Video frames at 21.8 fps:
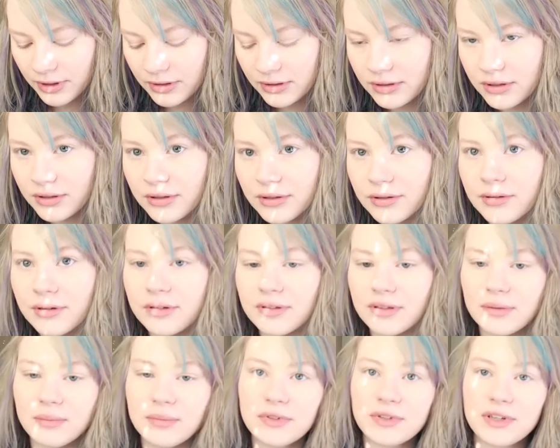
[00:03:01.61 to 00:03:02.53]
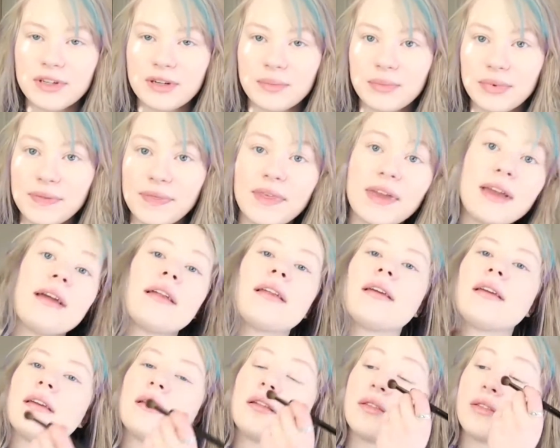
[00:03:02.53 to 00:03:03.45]
gonna do is I'm just gonna put that
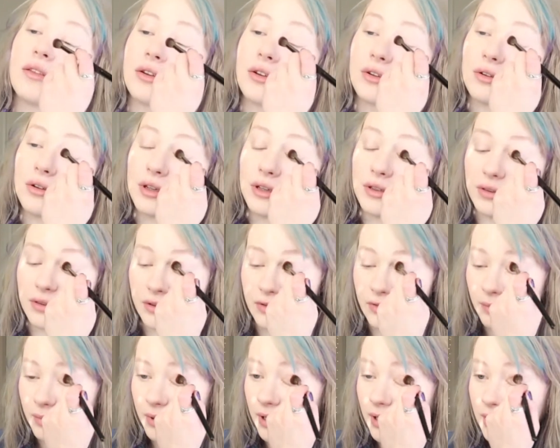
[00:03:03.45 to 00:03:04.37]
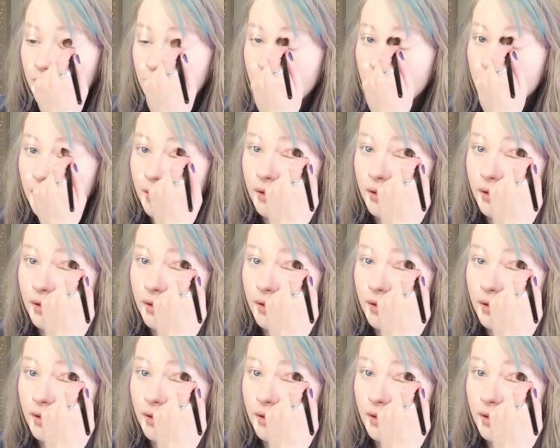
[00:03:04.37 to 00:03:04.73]
in the crease of my eye.